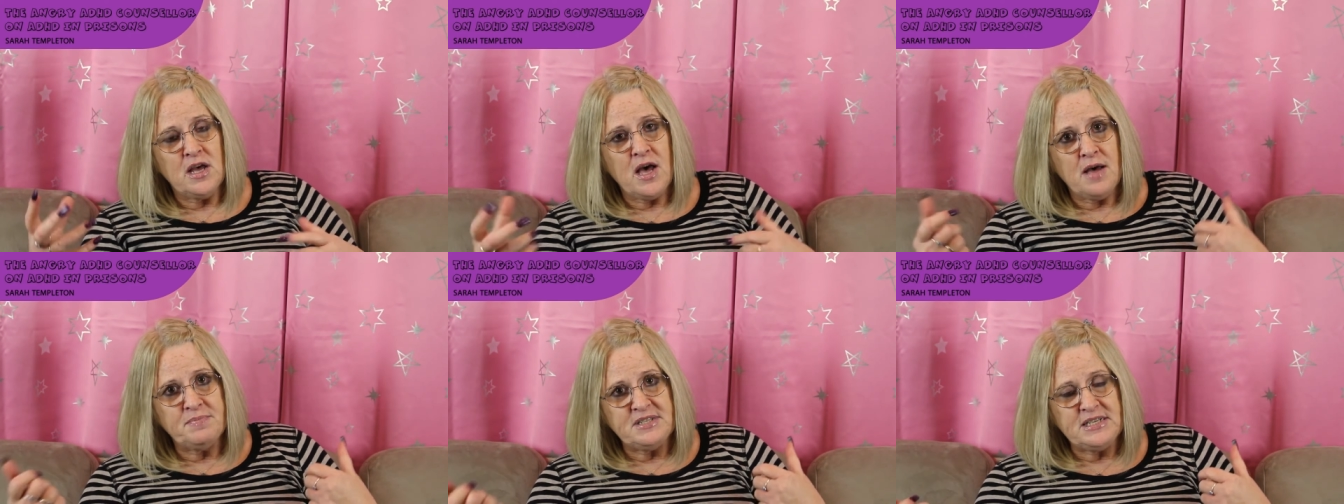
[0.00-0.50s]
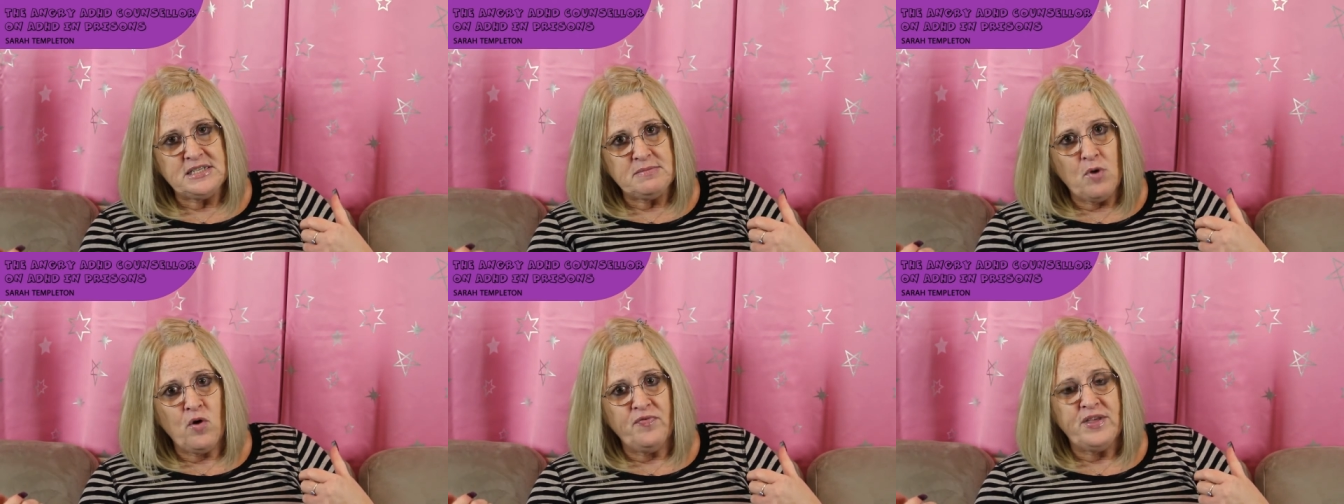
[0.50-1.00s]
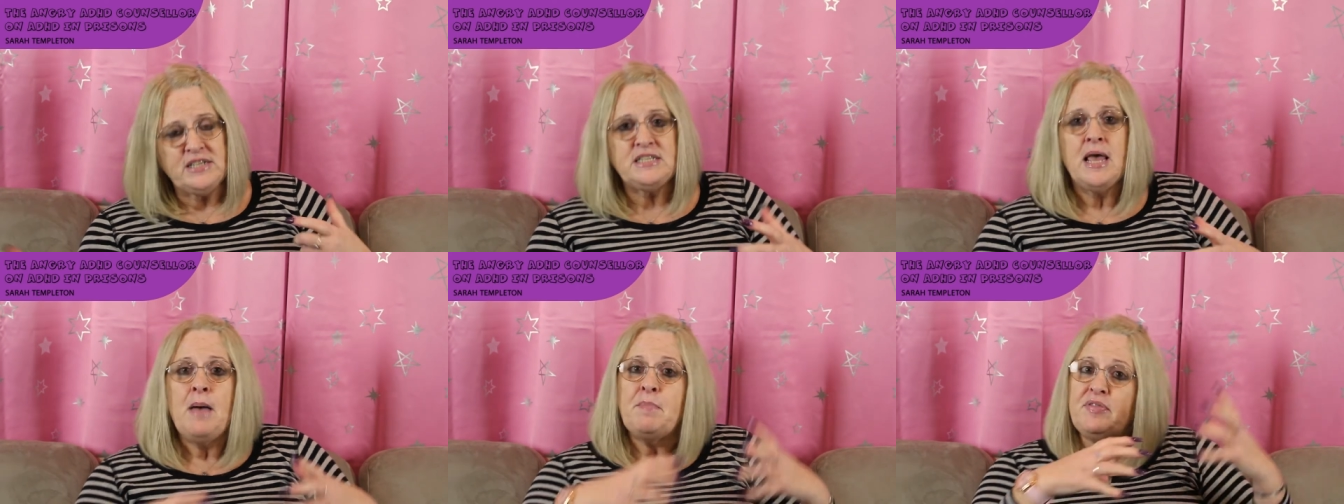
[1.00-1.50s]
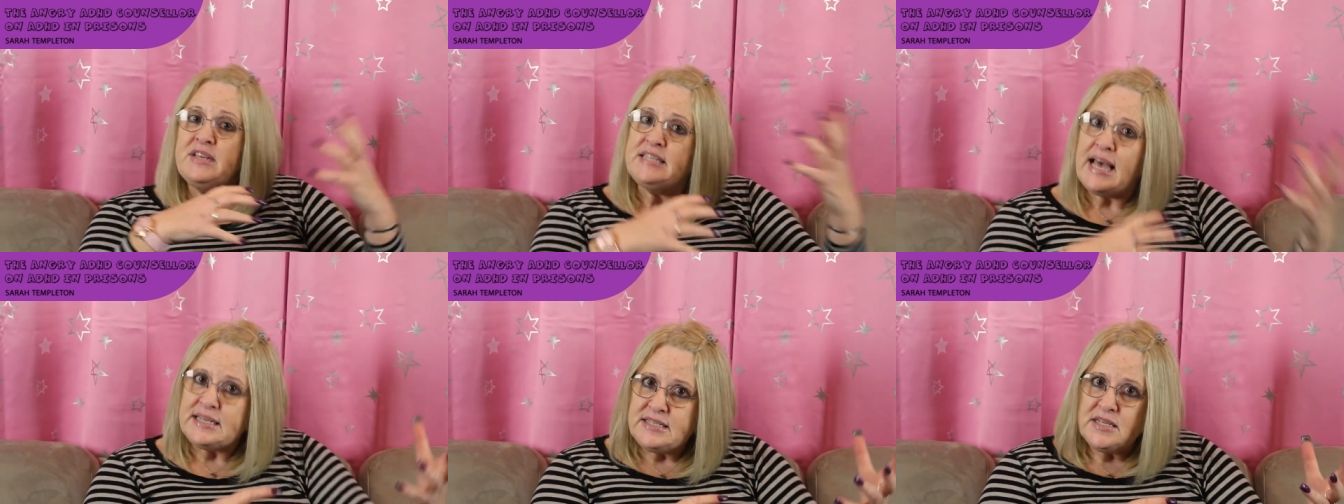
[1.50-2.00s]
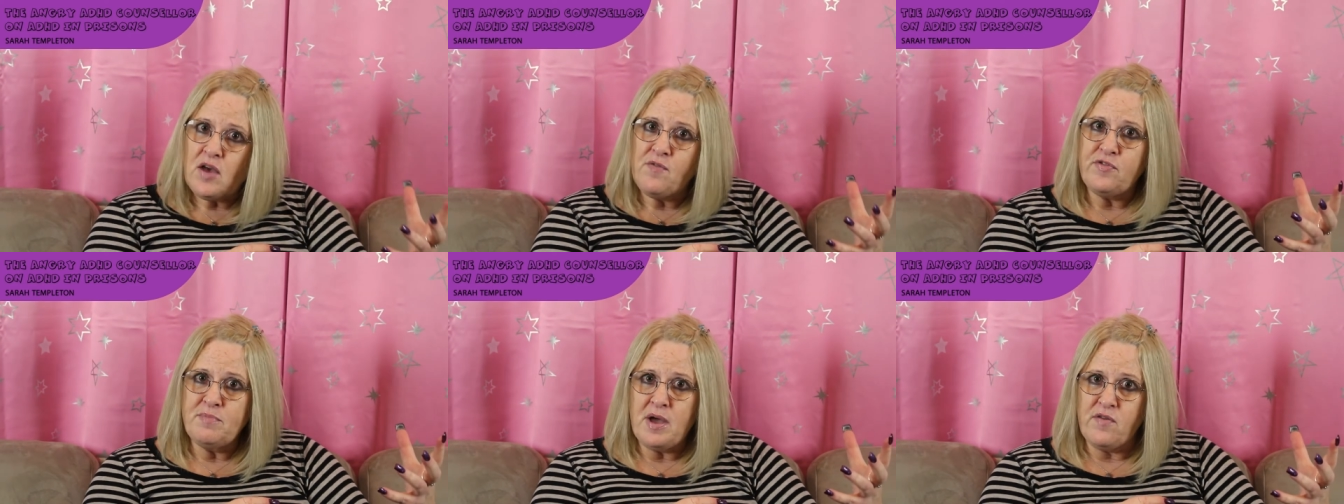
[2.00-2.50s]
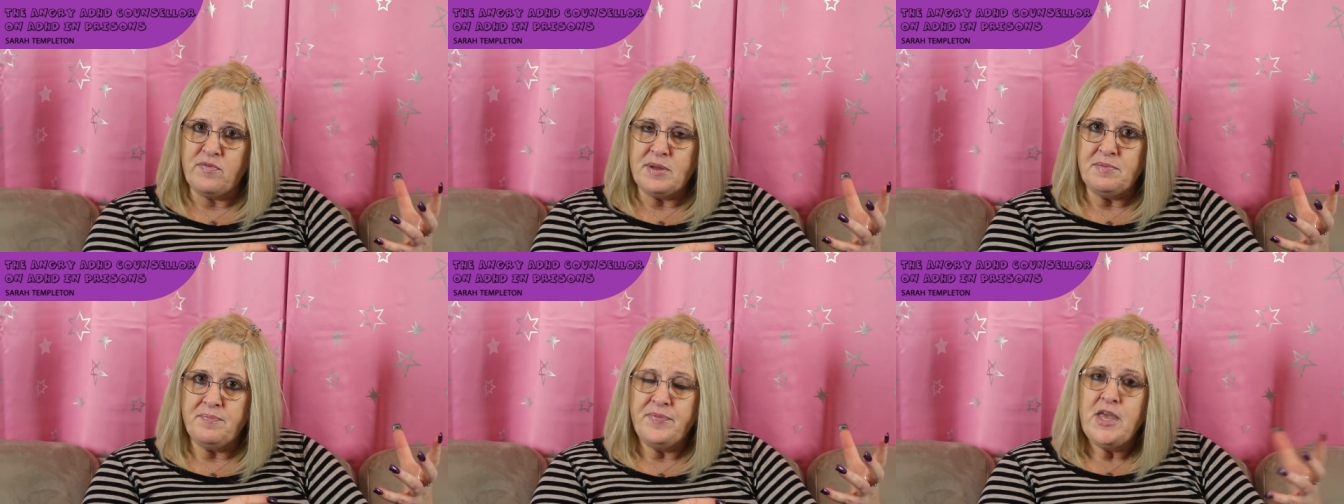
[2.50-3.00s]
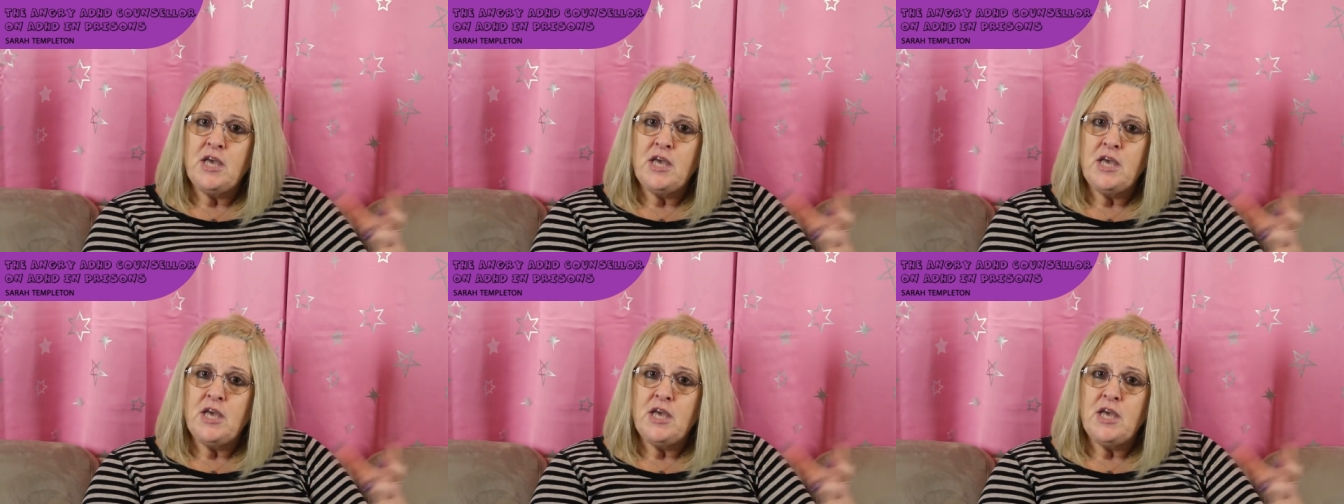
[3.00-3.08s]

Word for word: um, system on this, but this has to come from government.